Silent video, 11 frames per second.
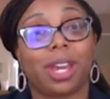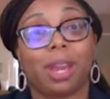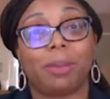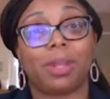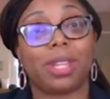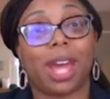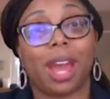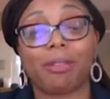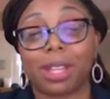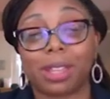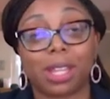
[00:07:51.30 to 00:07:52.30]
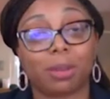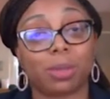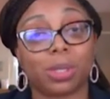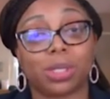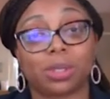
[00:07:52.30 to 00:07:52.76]
I mean, that right there
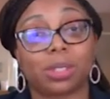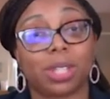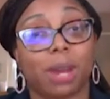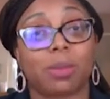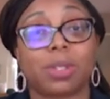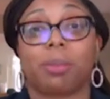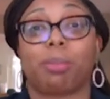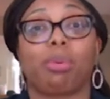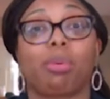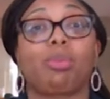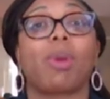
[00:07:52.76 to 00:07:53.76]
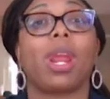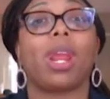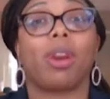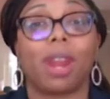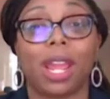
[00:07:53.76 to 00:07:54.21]
was a
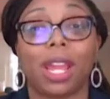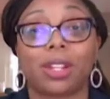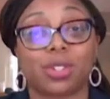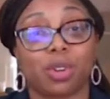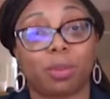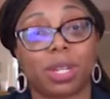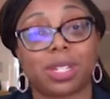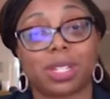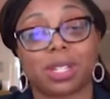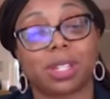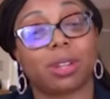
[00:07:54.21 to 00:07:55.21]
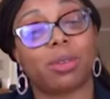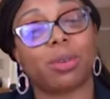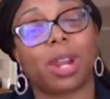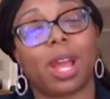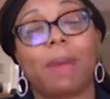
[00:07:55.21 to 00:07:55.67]
prayer answered, because I said,
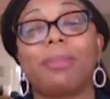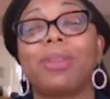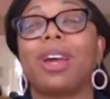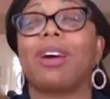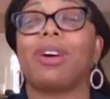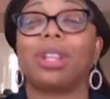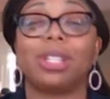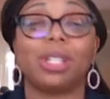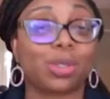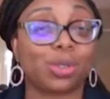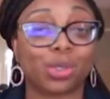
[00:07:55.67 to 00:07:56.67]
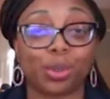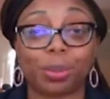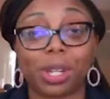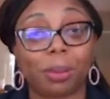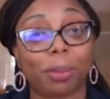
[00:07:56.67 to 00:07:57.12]
Lord, I'm not on these social
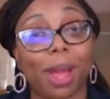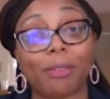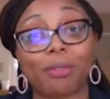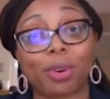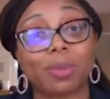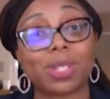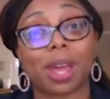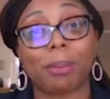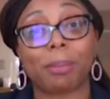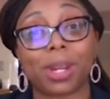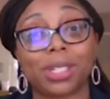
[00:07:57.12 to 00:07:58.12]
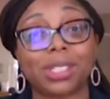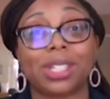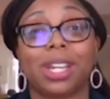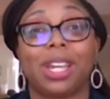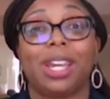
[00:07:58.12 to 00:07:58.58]
media platforms that much,
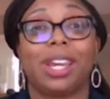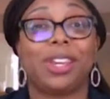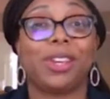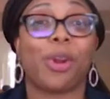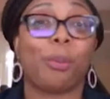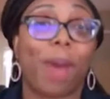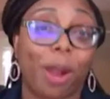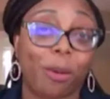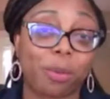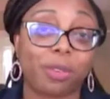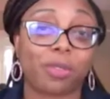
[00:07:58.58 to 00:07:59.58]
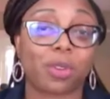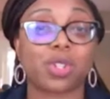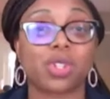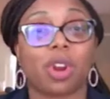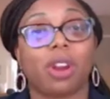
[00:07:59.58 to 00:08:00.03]
back when we
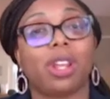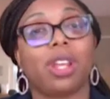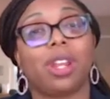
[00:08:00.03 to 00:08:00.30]
first started.